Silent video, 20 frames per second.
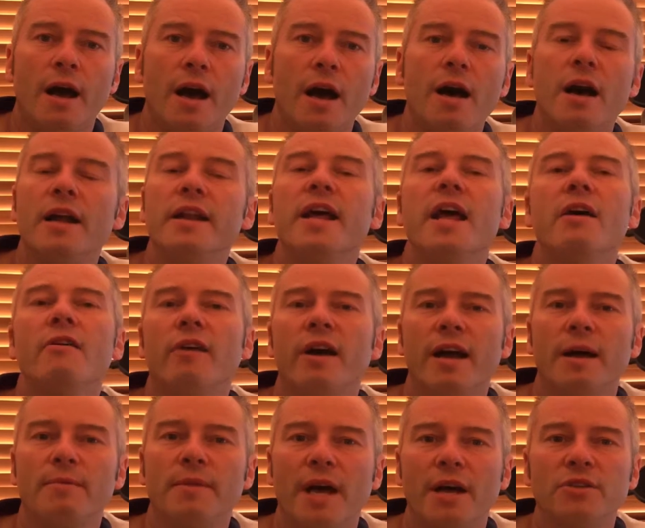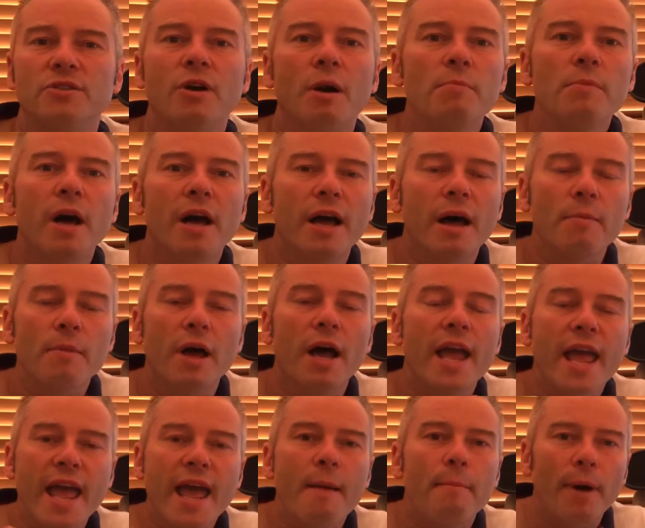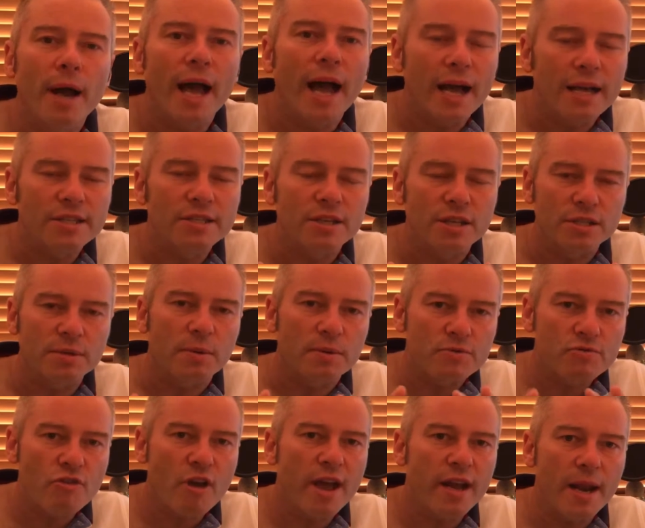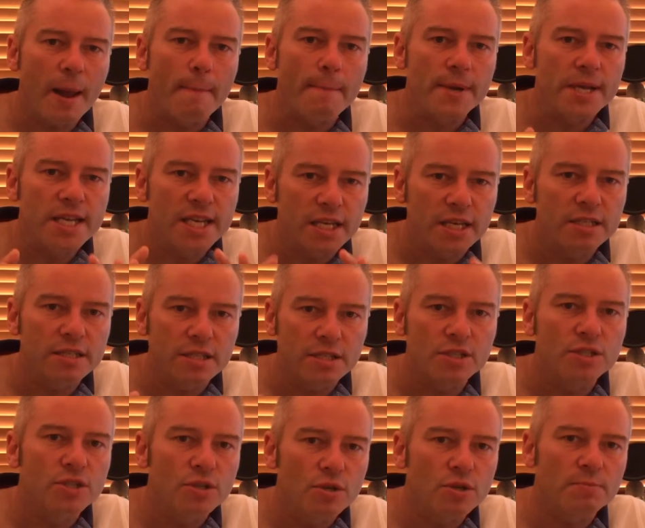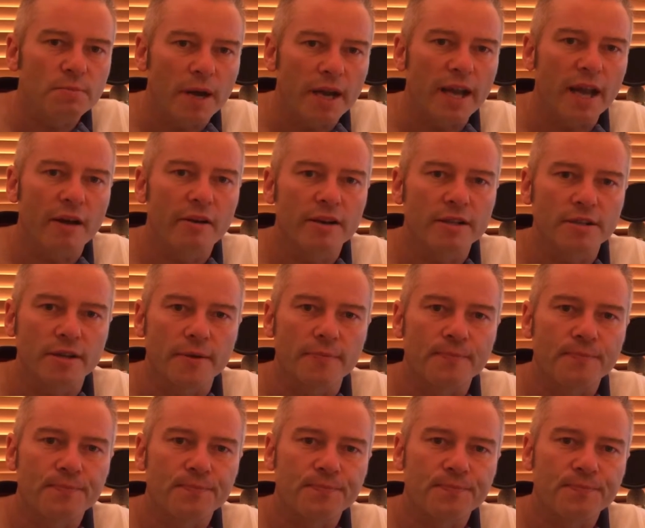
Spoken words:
and here I am now. So I'm not here by accident. I'm a trainer because it suits my character.